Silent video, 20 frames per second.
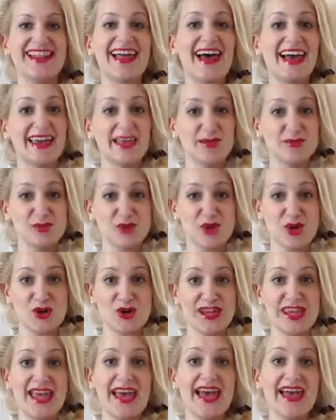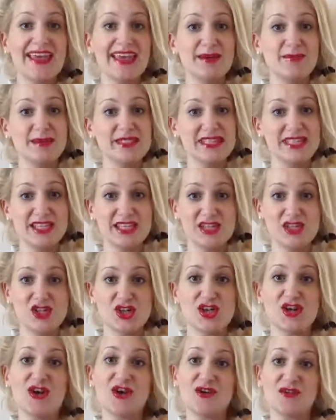I am Dory, I am a
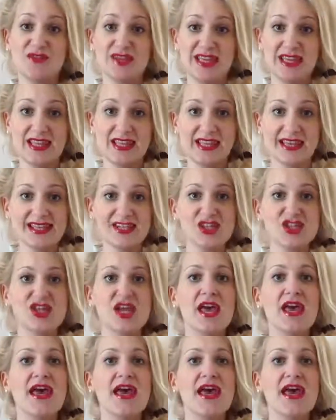teacher of English,